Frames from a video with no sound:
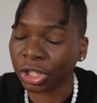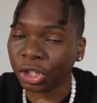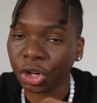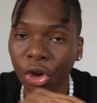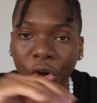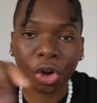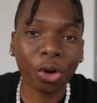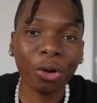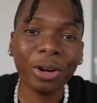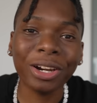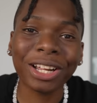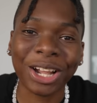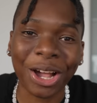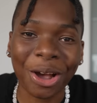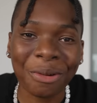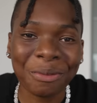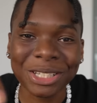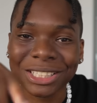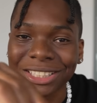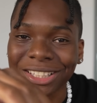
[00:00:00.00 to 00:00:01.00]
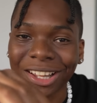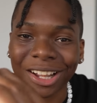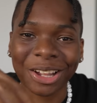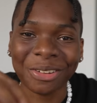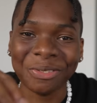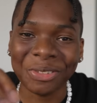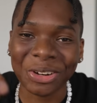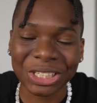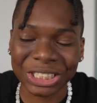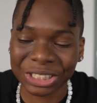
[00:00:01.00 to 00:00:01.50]
don't go in the comments
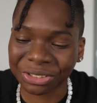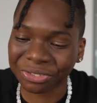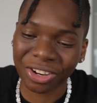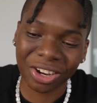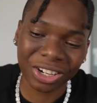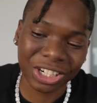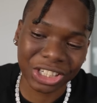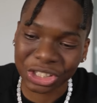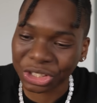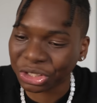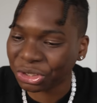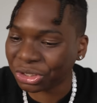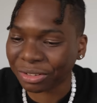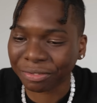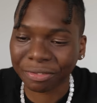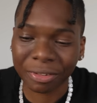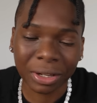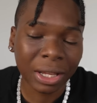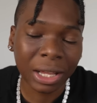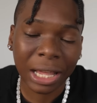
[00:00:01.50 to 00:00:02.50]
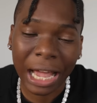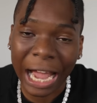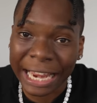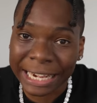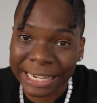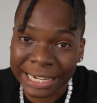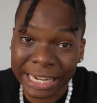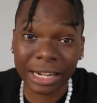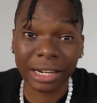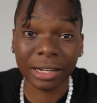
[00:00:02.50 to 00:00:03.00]
talking about Shevon, you should use the, I
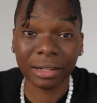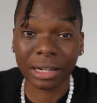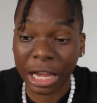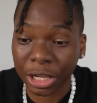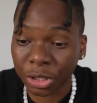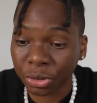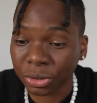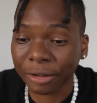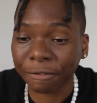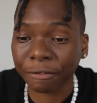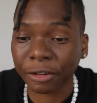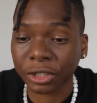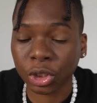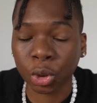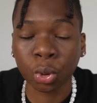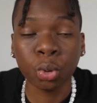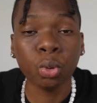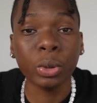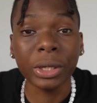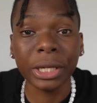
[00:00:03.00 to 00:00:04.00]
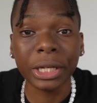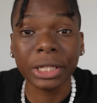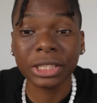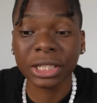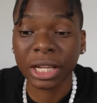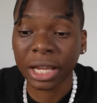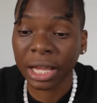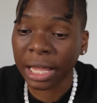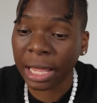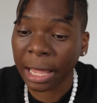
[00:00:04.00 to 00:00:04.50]
did. I used it for two weeks
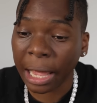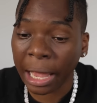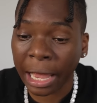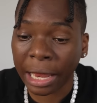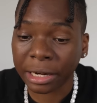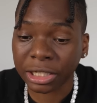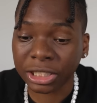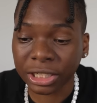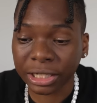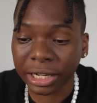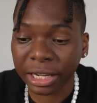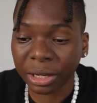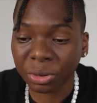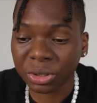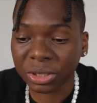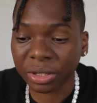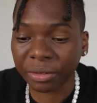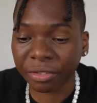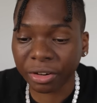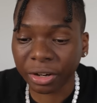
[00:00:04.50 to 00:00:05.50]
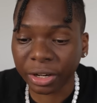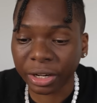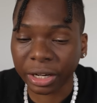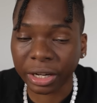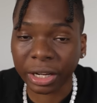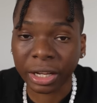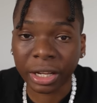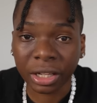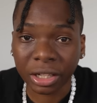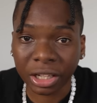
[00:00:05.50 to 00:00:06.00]
and today was a
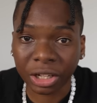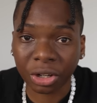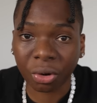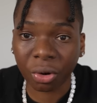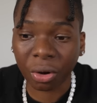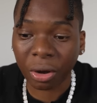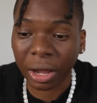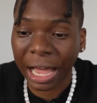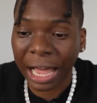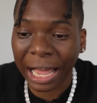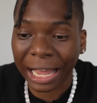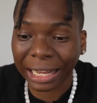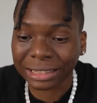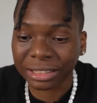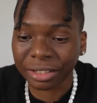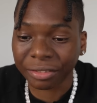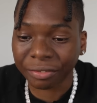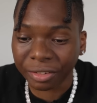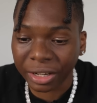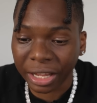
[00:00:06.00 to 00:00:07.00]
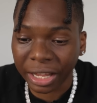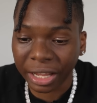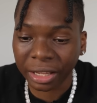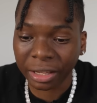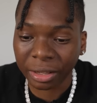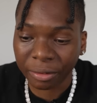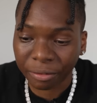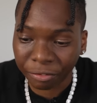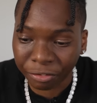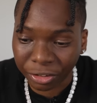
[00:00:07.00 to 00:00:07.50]
very, you know, active
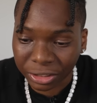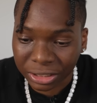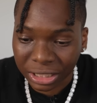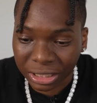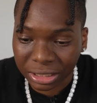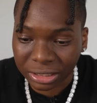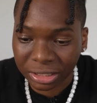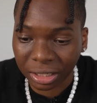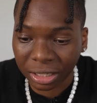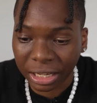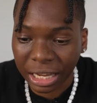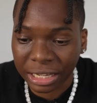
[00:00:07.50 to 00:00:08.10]
day for TikTok.